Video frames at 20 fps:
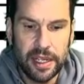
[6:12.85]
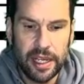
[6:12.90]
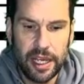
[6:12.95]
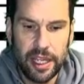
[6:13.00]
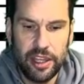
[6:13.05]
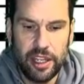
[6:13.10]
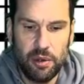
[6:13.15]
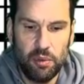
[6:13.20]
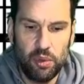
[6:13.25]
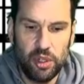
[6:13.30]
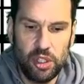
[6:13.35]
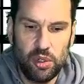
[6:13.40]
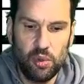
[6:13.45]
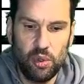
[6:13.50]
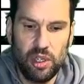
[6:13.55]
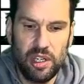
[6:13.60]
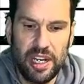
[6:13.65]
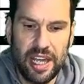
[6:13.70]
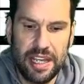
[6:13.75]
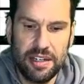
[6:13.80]
And then we
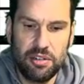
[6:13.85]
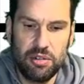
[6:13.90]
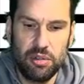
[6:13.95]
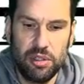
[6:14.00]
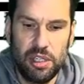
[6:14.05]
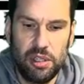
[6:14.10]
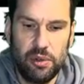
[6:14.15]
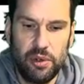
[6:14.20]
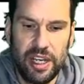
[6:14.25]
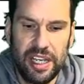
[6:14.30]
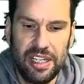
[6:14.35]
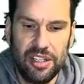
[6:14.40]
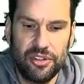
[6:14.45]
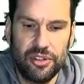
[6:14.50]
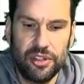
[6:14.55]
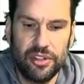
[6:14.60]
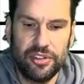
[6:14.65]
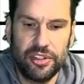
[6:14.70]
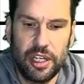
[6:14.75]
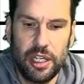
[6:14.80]
do lateral
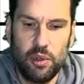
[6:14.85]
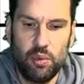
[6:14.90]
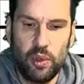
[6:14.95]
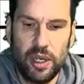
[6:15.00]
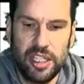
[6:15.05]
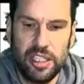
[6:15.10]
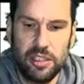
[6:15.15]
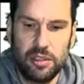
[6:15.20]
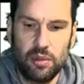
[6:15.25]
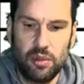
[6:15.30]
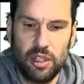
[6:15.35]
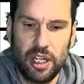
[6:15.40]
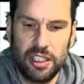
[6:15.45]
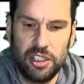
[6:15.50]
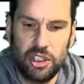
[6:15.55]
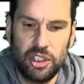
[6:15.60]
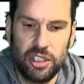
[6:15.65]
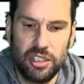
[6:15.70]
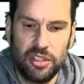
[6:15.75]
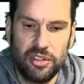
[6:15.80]
raises and weighted
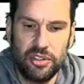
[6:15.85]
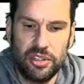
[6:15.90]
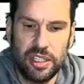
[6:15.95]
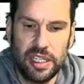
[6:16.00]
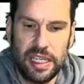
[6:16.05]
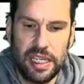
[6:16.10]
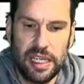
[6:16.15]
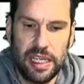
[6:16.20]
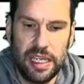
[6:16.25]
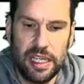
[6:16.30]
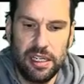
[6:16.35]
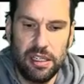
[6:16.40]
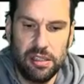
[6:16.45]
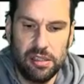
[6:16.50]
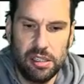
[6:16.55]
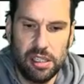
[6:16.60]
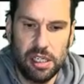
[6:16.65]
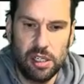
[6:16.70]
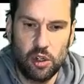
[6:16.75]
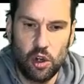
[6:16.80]
crunches in
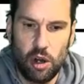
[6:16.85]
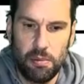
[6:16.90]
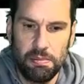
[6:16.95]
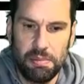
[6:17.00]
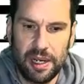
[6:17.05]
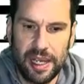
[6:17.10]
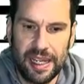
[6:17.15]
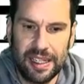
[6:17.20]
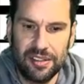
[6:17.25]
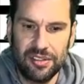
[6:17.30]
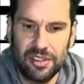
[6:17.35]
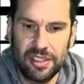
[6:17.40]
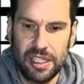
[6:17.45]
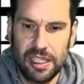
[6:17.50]
a complex.